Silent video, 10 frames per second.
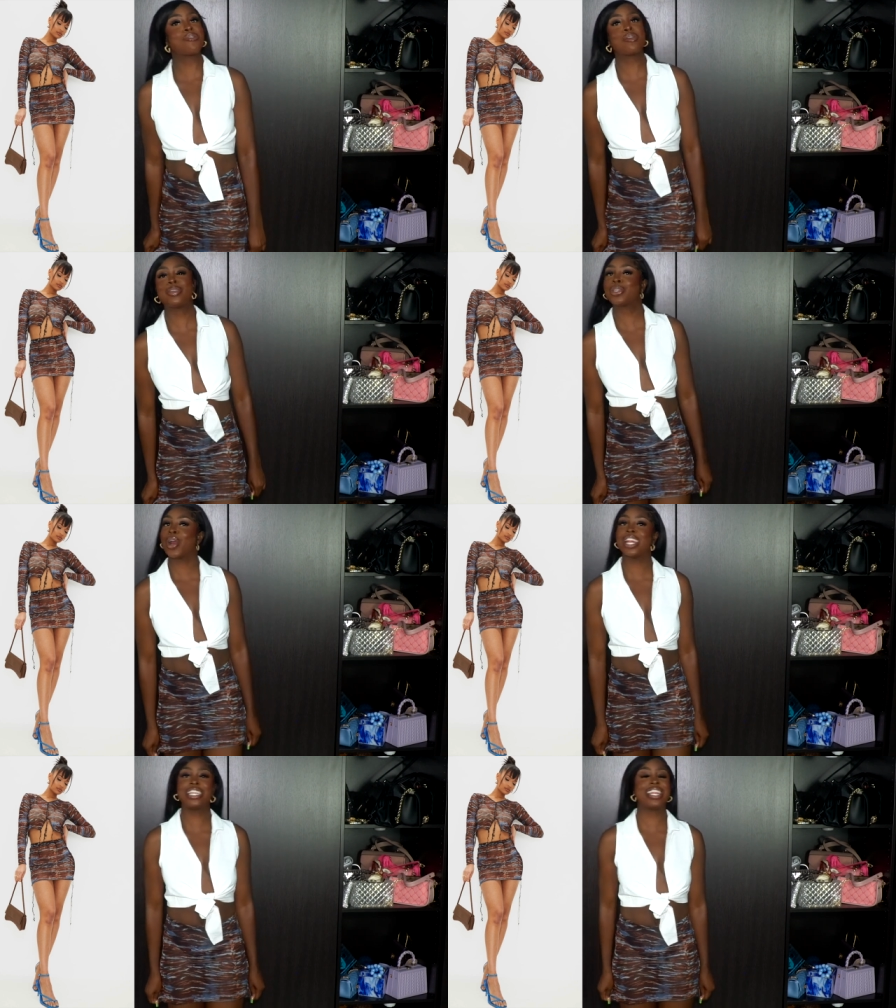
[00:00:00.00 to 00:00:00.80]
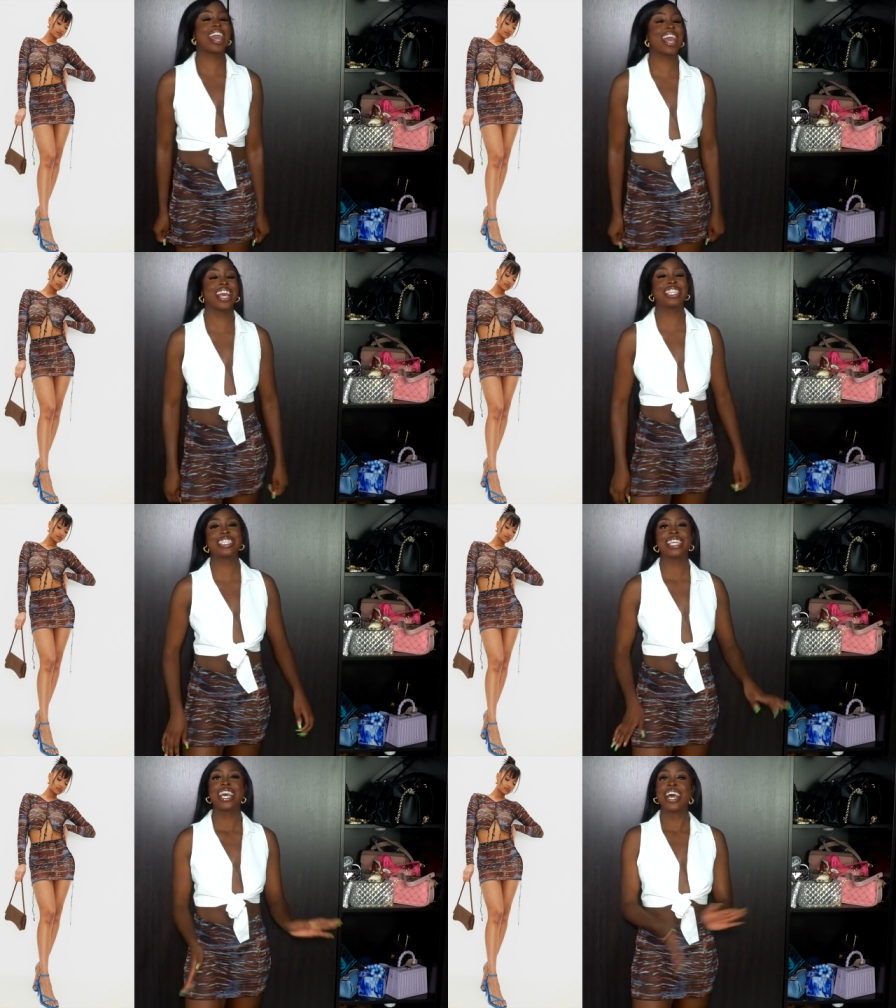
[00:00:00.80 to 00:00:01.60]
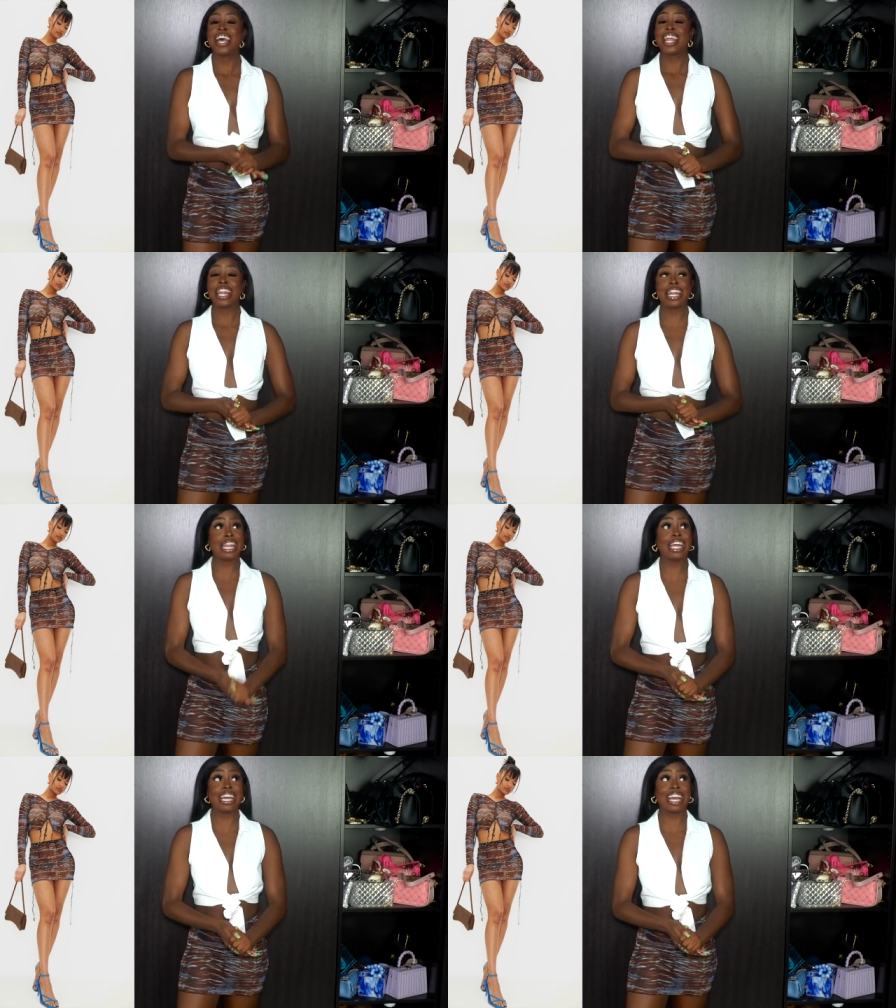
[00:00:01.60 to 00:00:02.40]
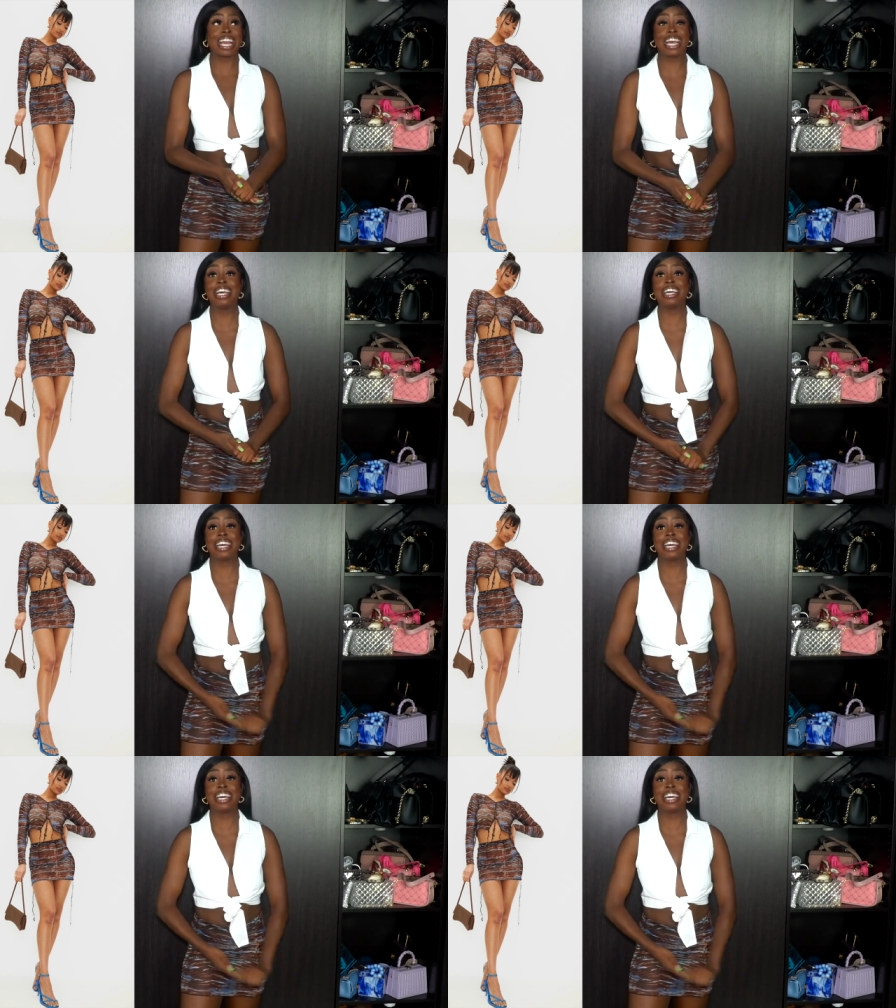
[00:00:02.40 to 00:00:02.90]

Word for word: if you were trying to dance, look.